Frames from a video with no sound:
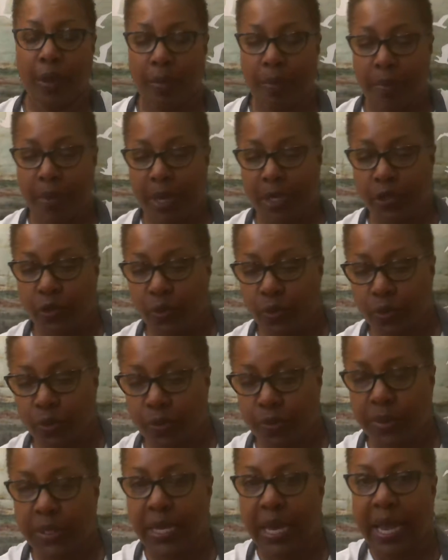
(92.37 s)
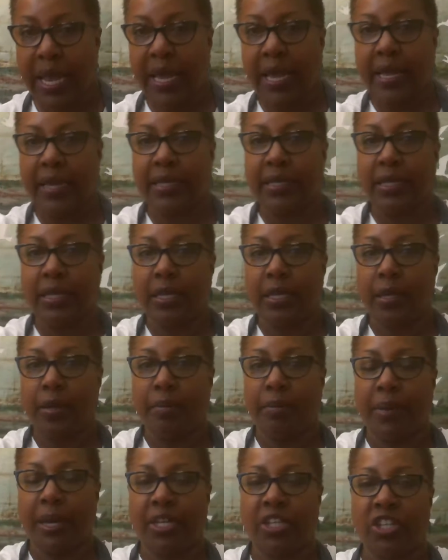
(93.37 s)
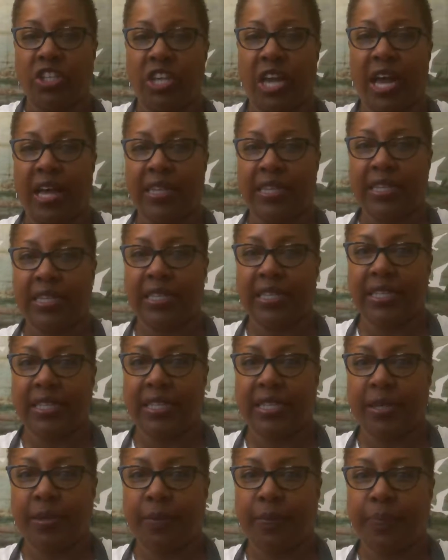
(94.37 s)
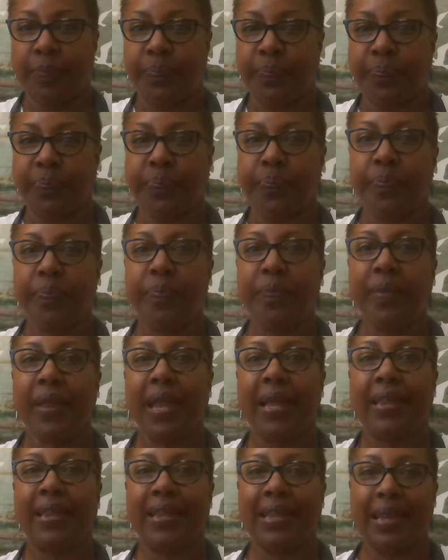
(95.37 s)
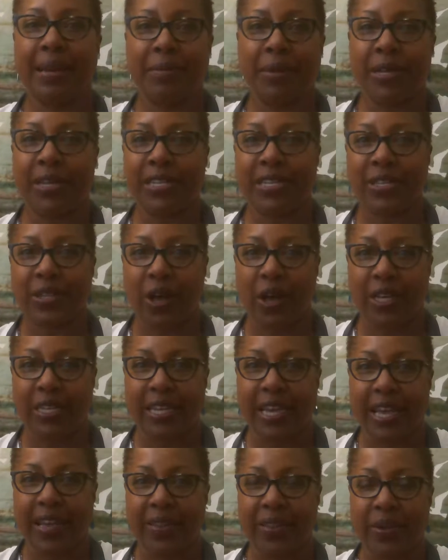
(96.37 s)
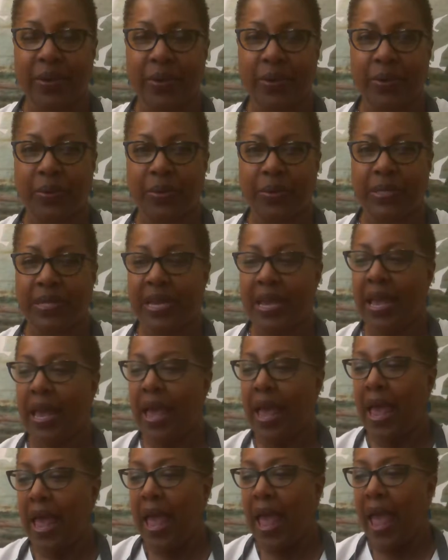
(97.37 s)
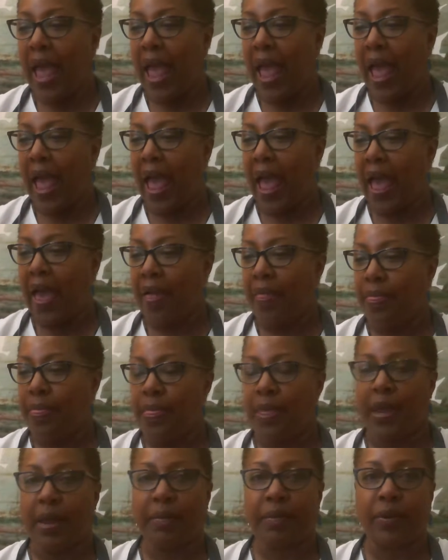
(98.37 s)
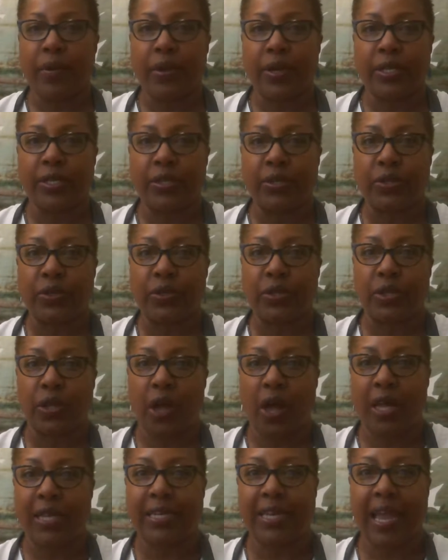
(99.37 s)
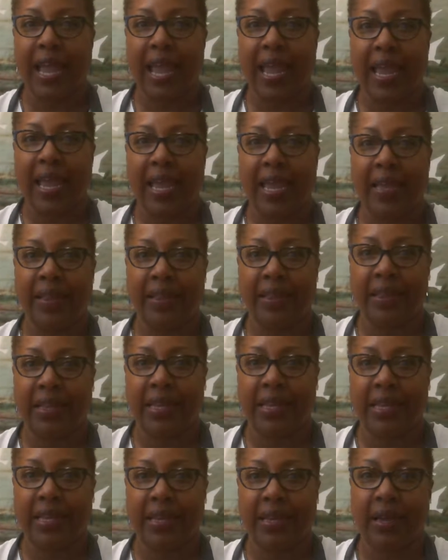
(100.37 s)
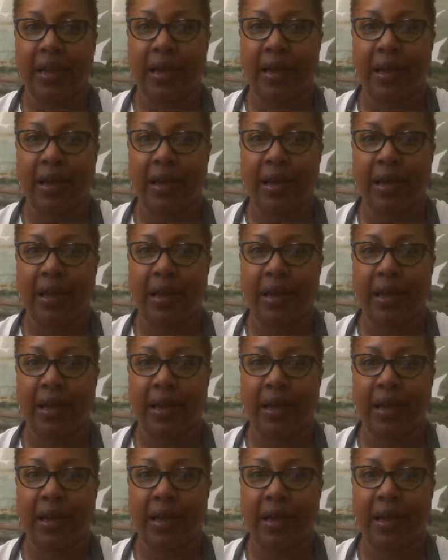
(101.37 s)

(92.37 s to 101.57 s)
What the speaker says: mushrooms and my shallots, and then I'm going to saute those, and then I'm going to saute the